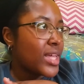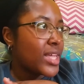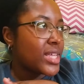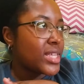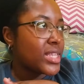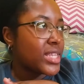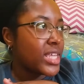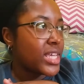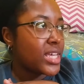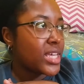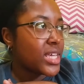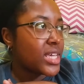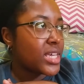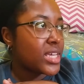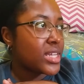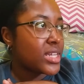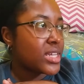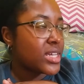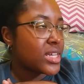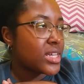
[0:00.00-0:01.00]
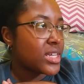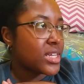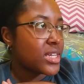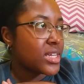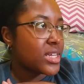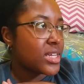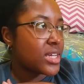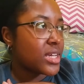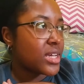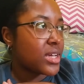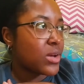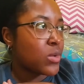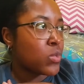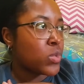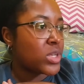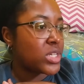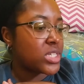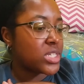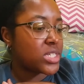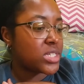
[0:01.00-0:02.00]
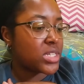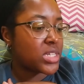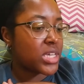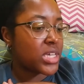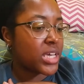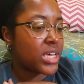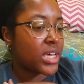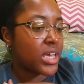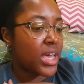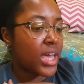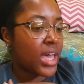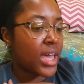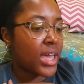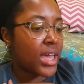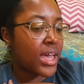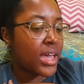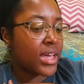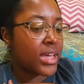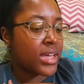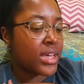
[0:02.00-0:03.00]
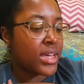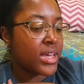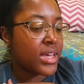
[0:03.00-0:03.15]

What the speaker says: Then we get a...